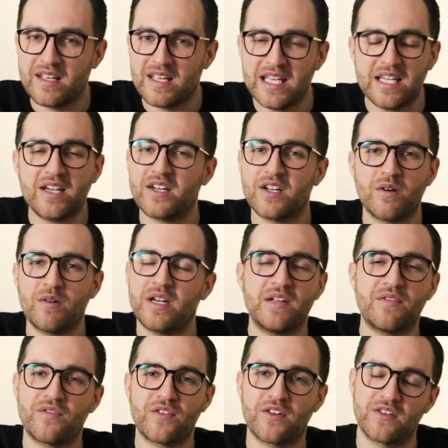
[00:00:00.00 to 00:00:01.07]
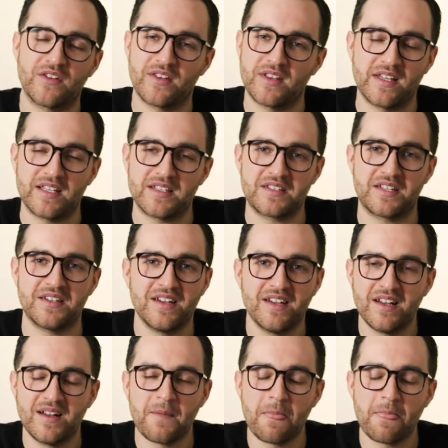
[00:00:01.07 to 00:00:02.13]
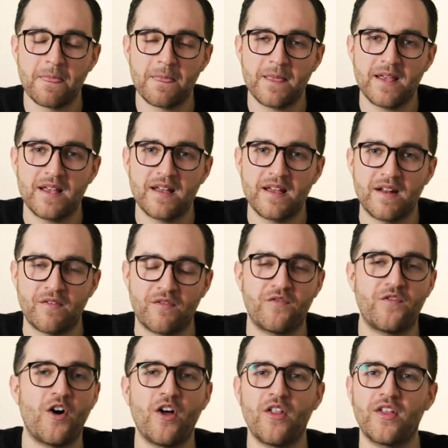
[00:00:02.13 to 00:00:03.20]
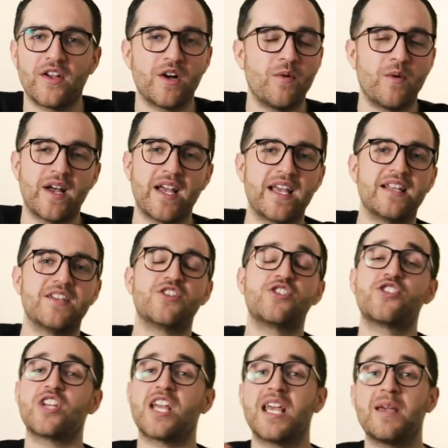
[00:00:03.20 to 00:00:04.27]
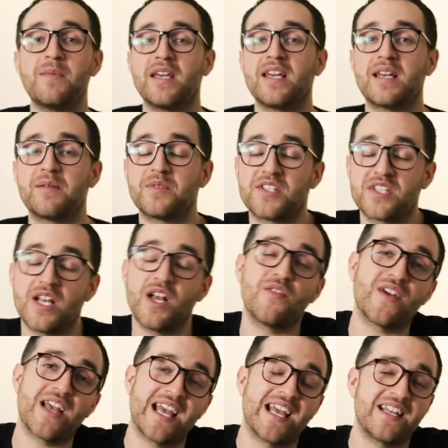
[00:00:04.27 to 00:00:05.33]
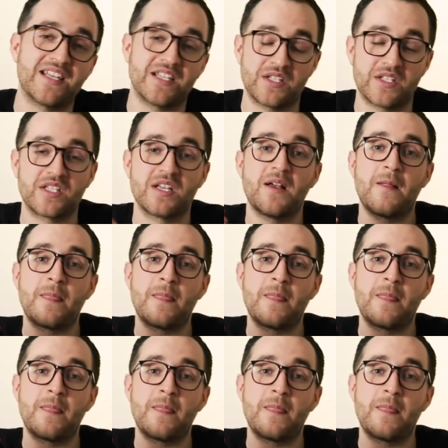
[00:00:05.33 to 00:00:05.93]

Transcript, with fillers: he couldn't go any further than this. And falling away and shaming himself and his